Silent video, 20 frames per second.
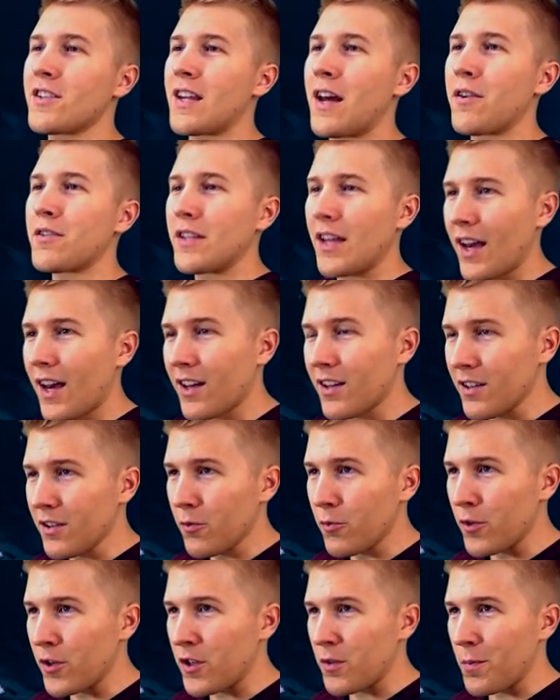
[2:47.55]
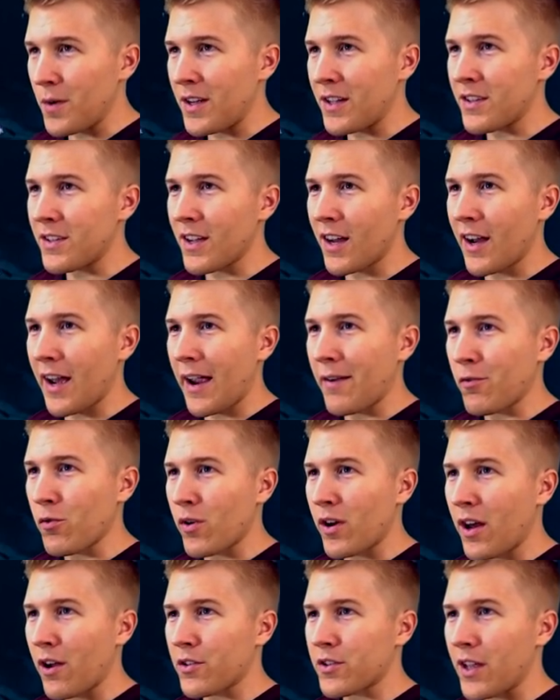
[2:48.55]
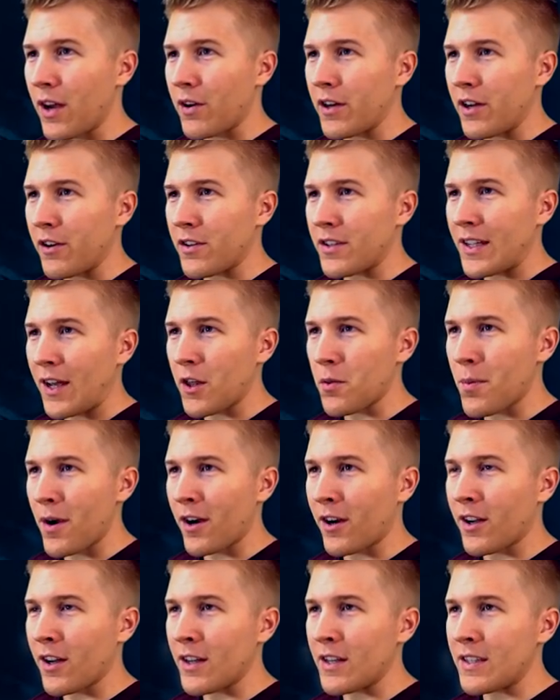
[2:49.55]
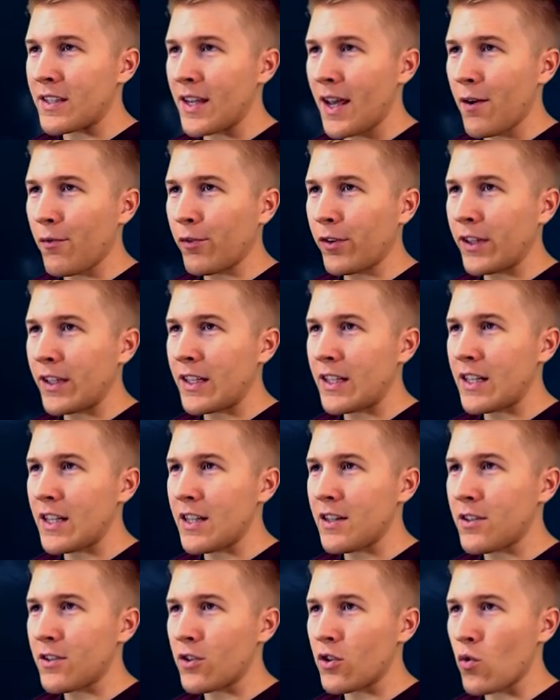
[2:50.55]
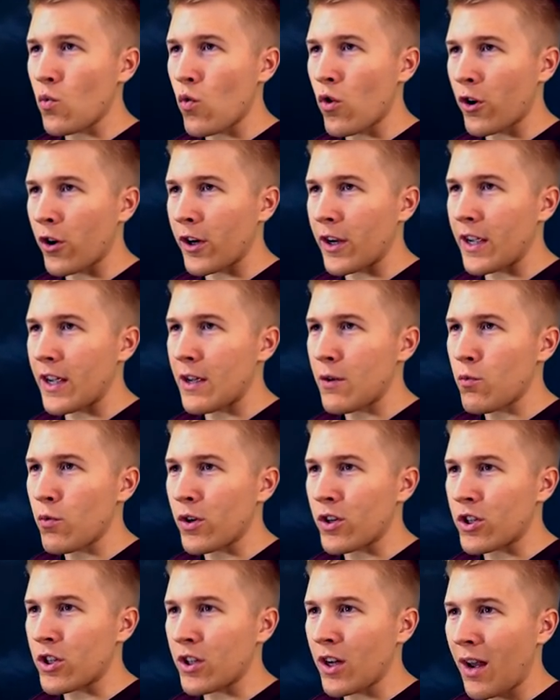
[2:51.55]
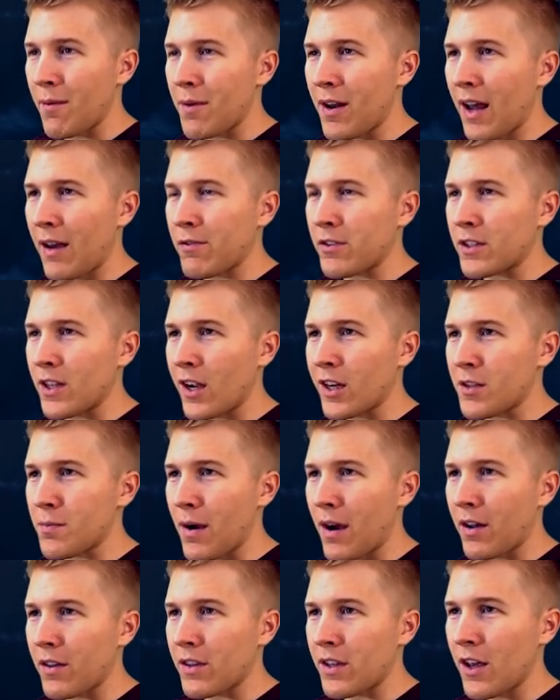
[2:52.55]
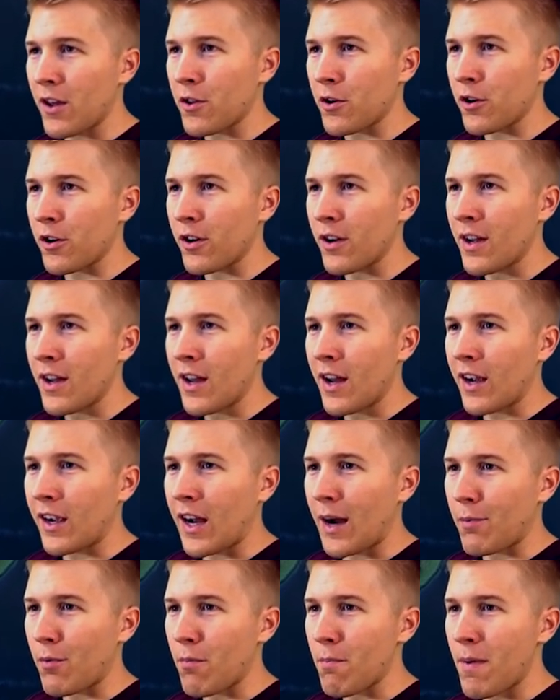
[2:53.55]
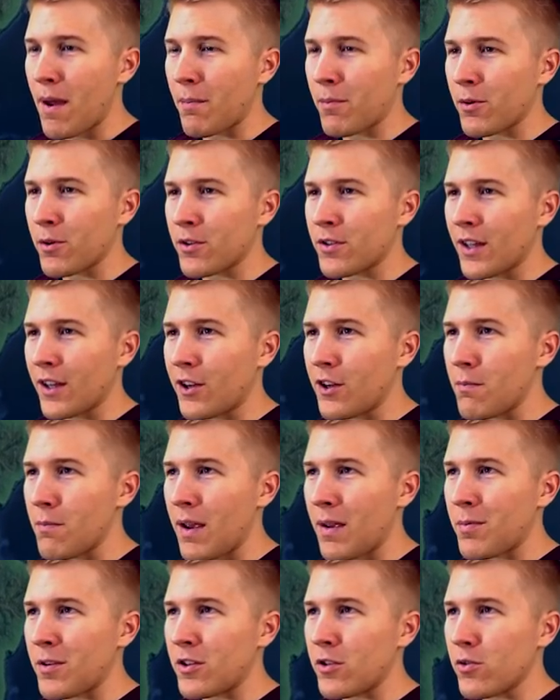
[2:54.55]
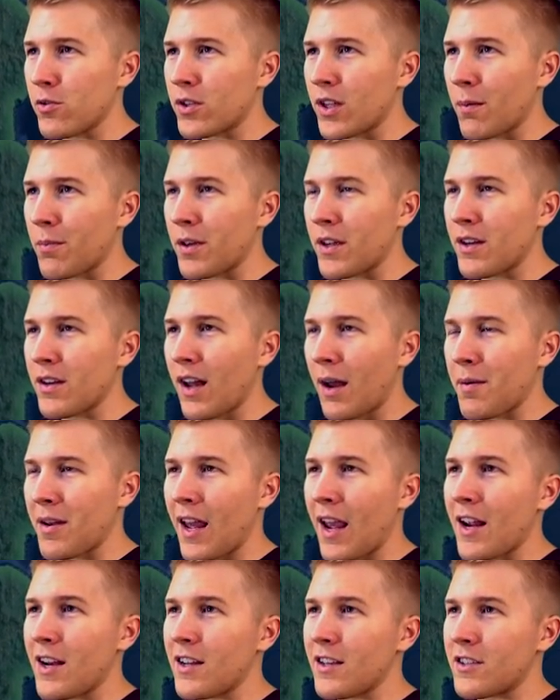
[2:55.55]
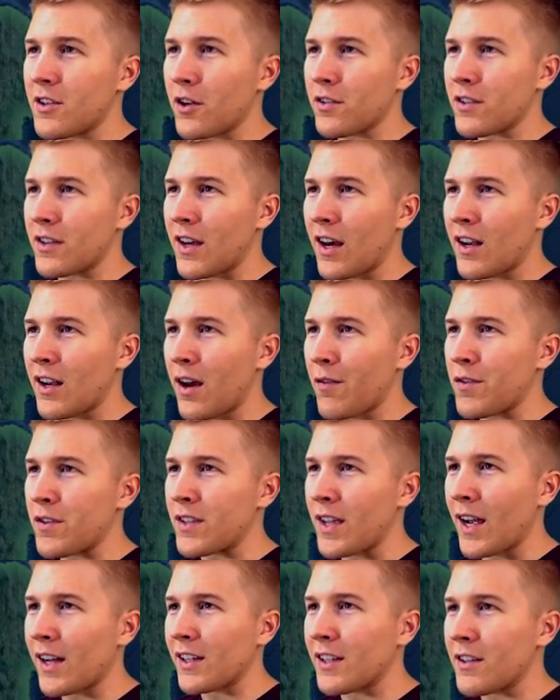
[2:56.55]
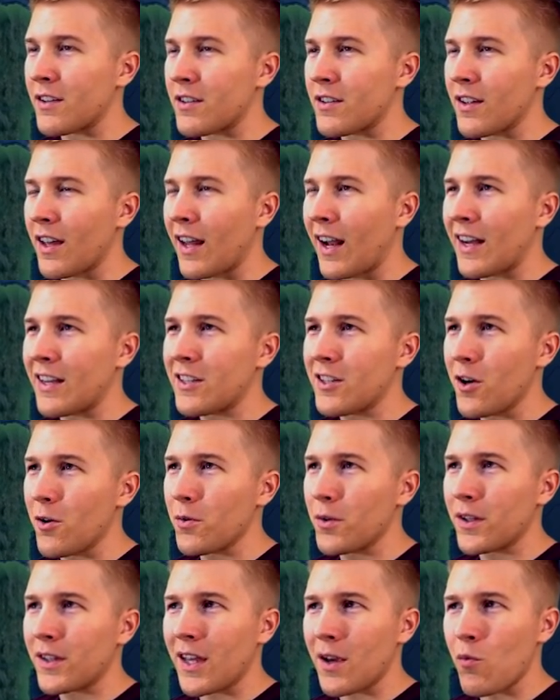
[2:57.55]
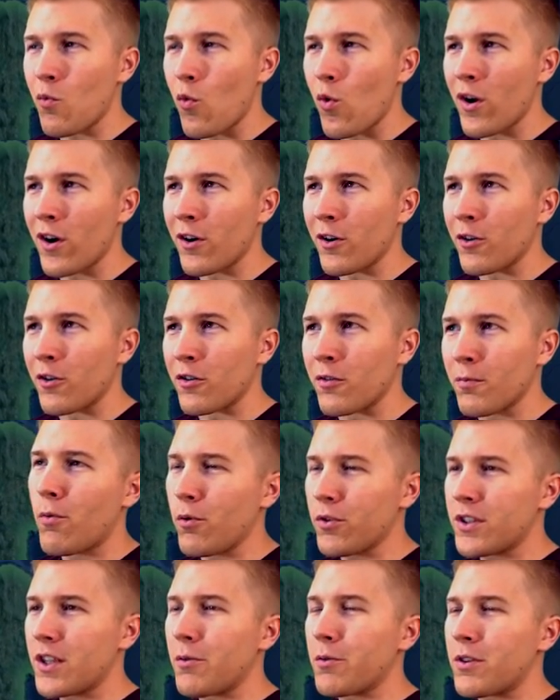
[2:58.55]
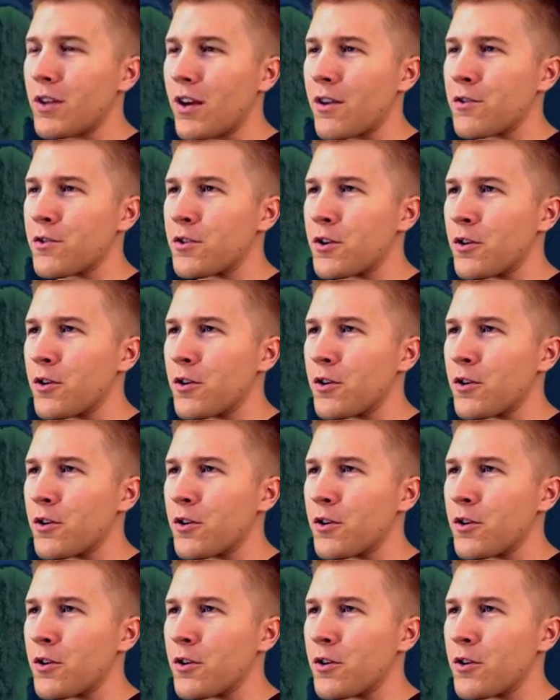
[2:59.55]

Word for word: is now dead, which means everyone else out here in South America definitely needs to worry, which, I mean, I haven't talked about the other couple members that could maybe do something. I mean, Haiti still hasn't gotten off this island, and I don't think they will. But we'll see what the others